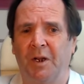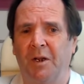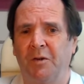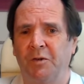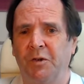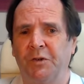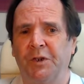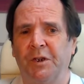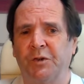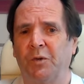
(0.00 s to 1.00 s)
used
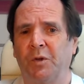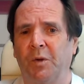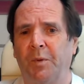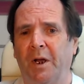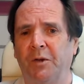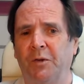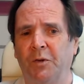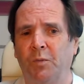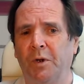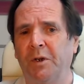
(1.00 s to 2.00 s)
in solar panels
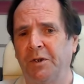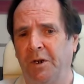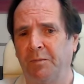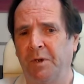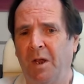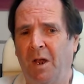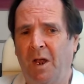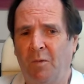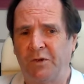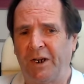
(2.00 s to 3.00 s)
and wind turbines,
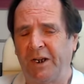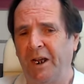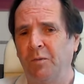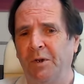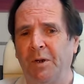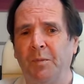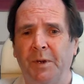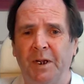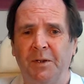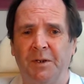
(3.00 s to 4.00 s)
which again would
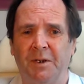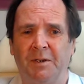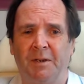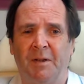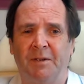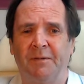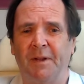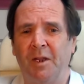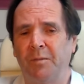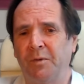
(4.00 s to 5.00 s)
impede the
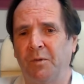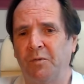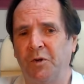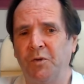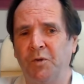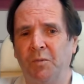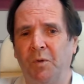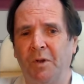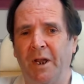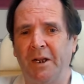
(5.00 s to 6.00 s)
development of
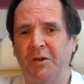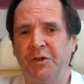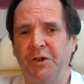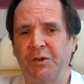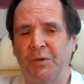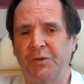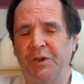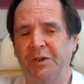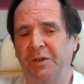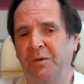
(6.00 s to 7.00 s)
renewable energy
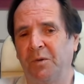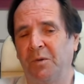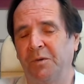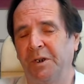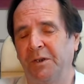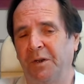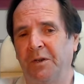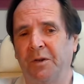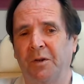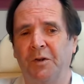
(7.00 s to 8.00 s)
sources in all these
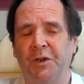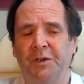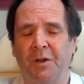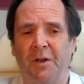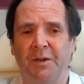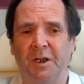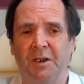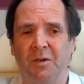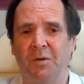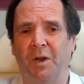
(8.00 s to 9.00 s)
other countries like the
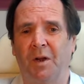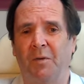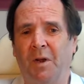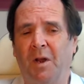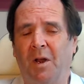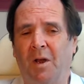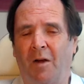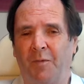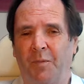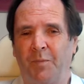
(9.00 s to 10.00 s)
EU that
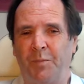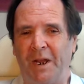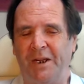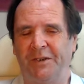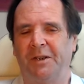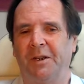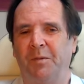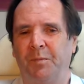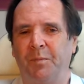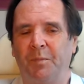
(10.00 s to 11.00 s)
have
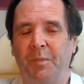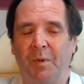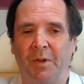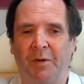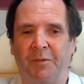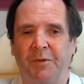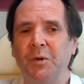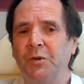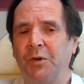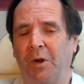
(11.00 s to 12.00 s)
basically built their
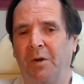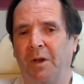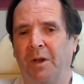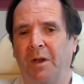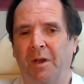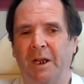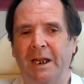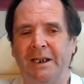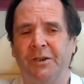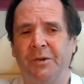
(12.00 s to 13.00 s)
future
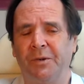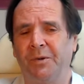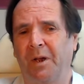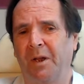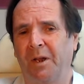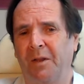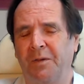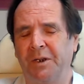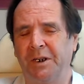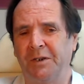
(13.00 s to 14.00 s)
into
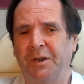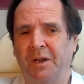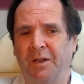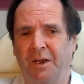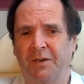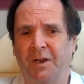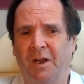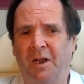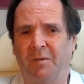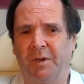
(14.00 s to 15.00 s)
these things.
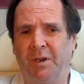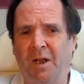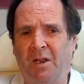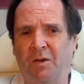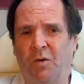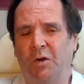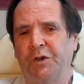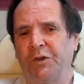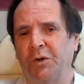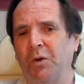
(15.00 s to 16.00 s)
I mean, the
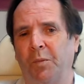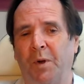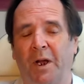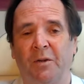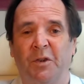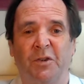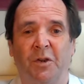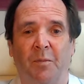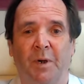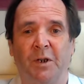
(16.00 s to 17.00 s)
cost of solar panels is
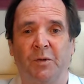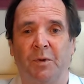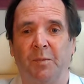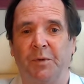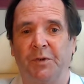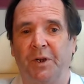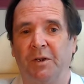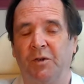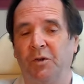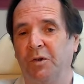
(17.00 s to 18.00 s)
up by
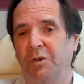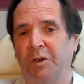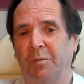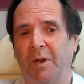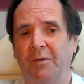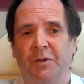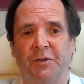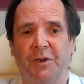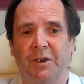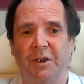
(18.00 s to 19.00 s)
20% due to supply
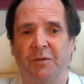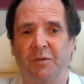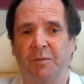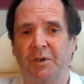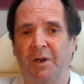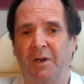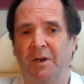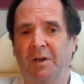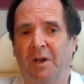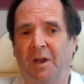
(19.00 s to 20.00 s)
restrictions from
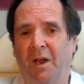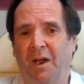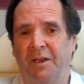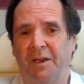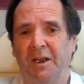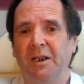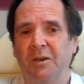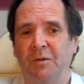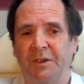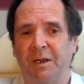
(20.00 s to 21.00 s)
China. And the
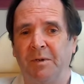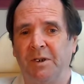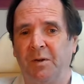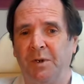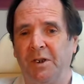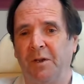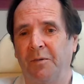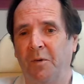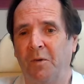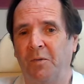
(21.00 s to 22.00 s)
EU is aiming to be at the
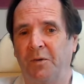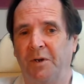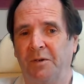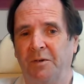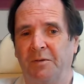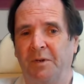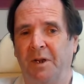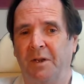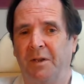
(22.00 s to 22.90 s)
forefront of